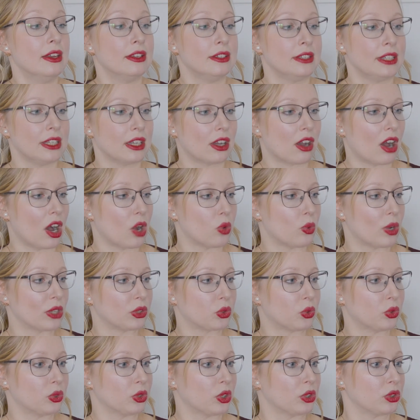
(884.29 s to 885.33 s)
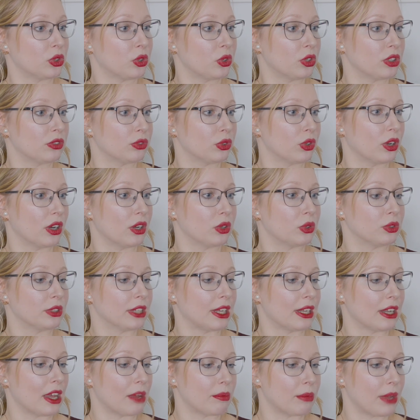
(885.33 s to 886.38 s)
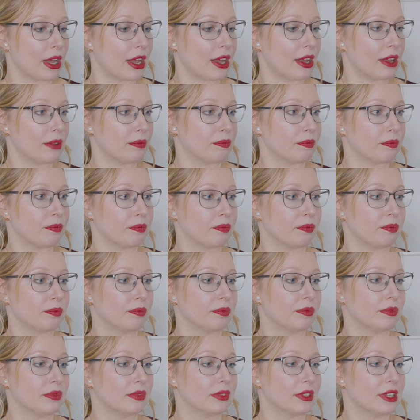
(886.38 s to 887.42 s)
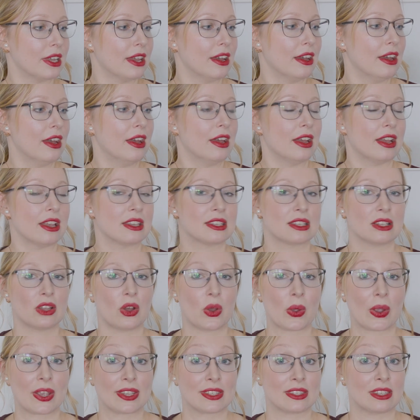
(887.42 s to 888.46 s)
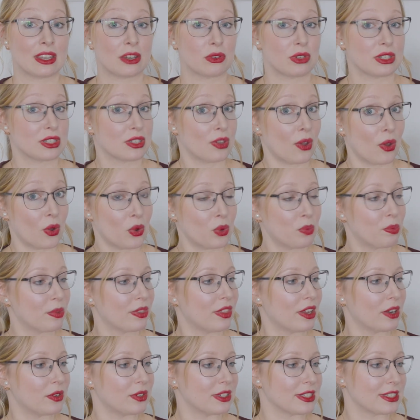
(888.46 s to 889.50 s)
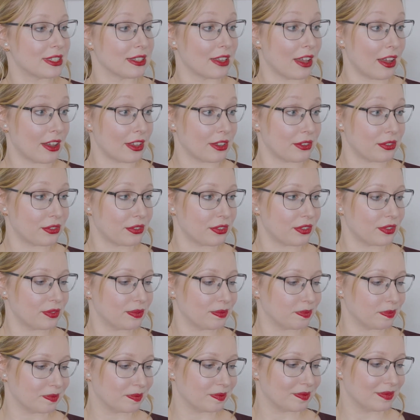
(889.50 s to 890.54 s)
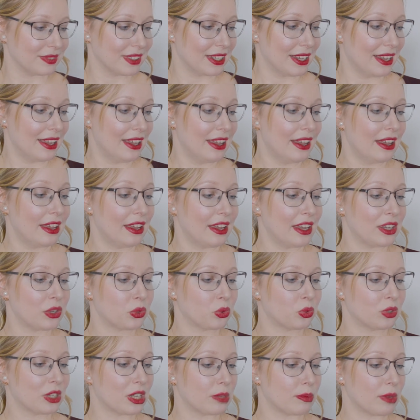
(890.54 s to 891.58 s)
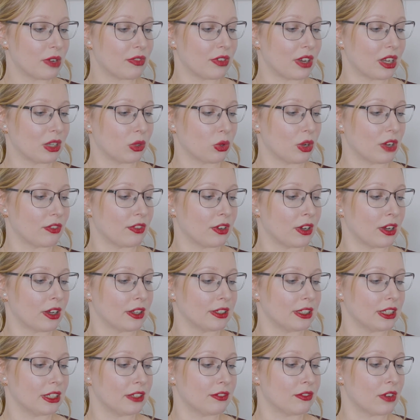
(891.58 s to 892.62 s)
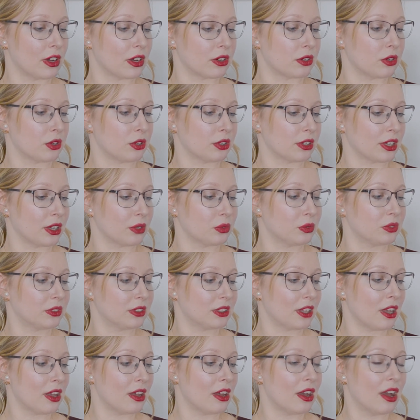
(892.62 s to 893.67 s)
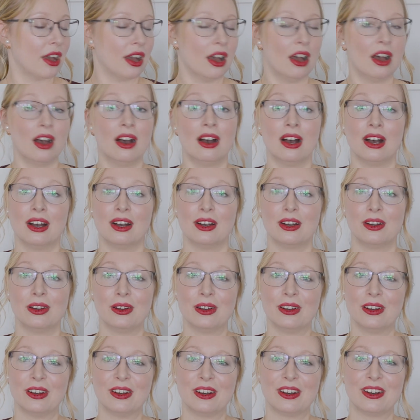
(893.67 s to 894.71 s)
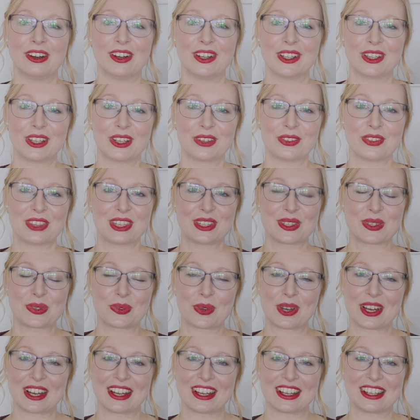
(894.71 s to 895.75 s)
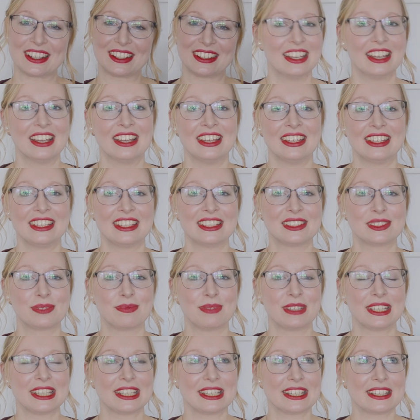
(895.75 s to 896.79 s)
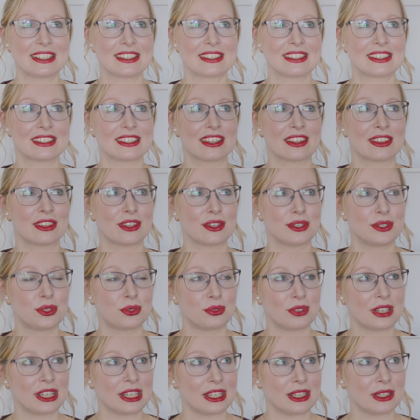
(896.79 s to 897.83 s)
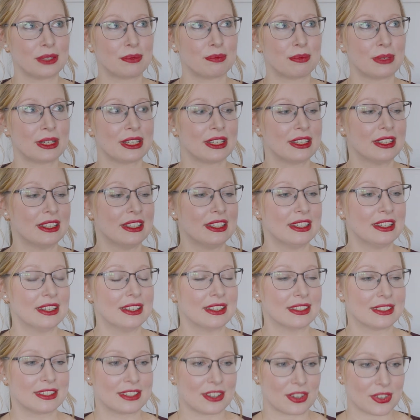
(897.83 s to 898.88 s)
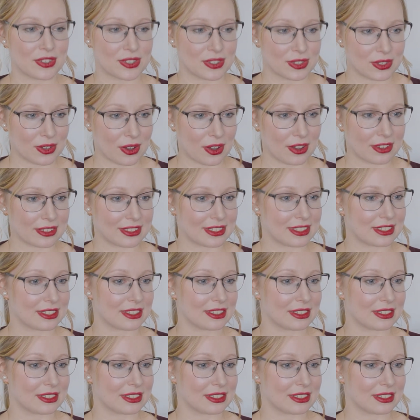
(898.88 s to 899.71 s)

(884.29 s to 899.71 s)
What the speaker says: Niin kauan kuin on toivoa, on elämää. As long as there is hope, there is life. Ei unelma valoa vaadi, vaan rohkeutta. Oh, I love this one. It means the dream does not...